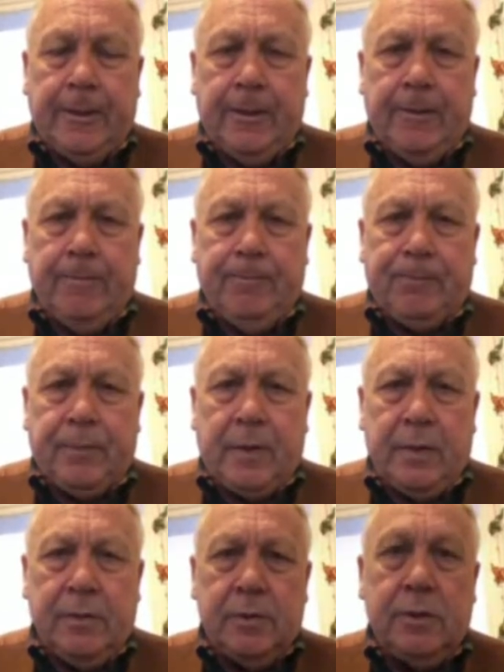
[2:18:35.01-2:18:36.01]

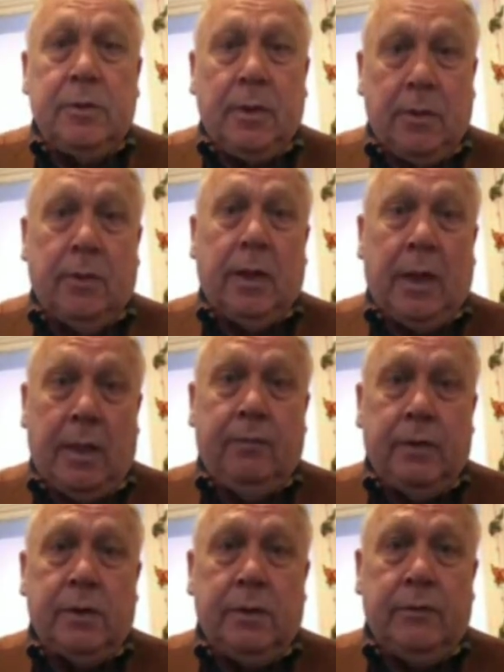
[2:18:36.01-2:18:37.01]
It was 200th
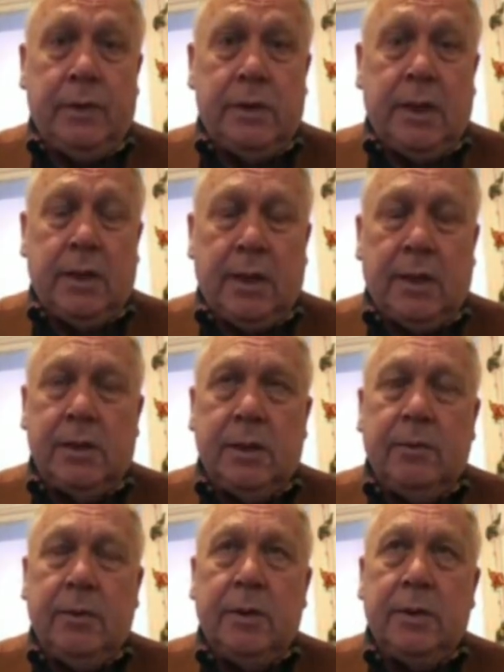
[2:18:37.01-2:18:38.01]
anniversary of his death,
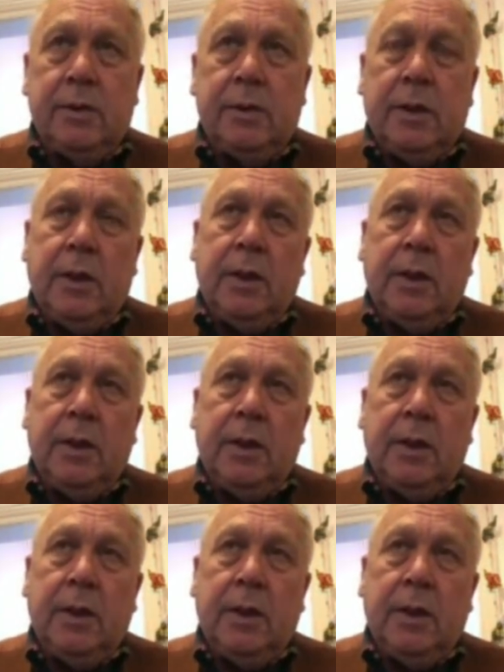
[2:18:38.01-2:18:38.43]
actually, but